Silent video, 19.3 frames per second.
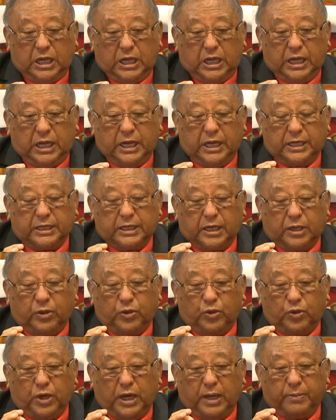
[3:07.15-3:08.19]
And
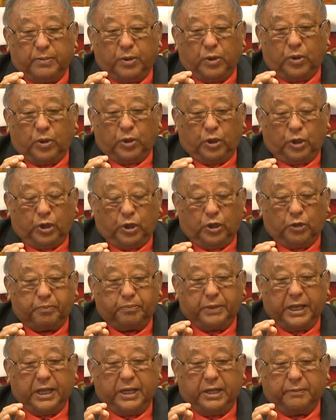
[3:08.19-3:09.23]
you have all
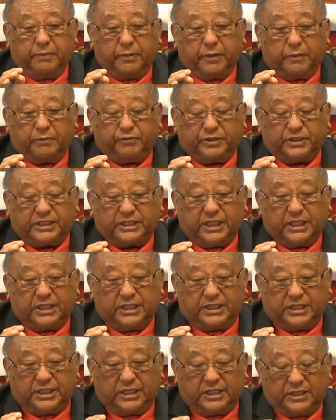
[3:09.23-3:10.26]
valuable
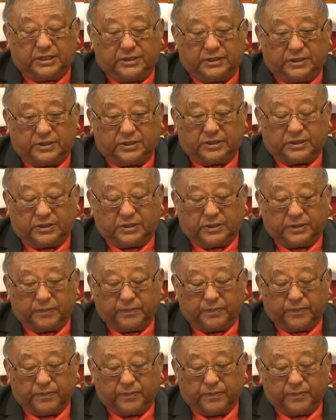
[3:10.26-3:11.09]
facilities.